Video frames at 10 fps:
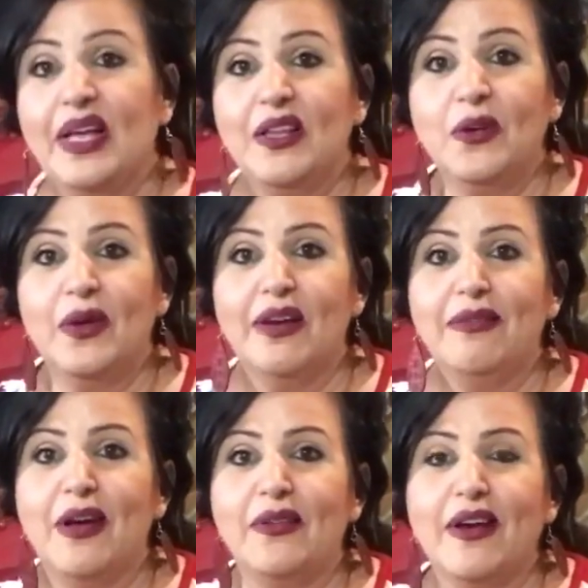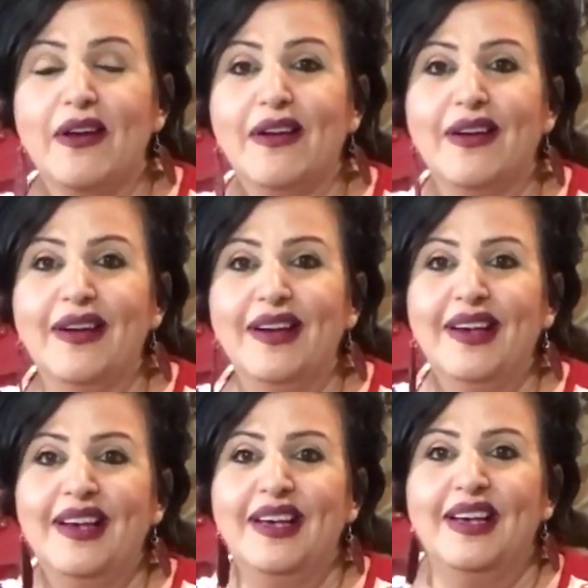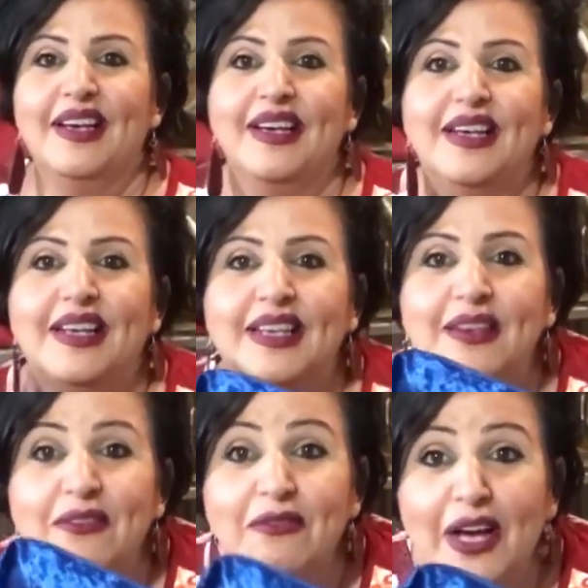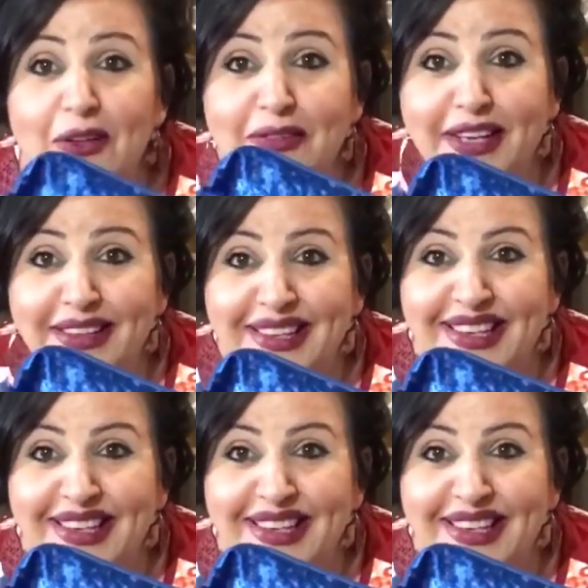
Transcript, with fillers: Look what I found there. Velvet.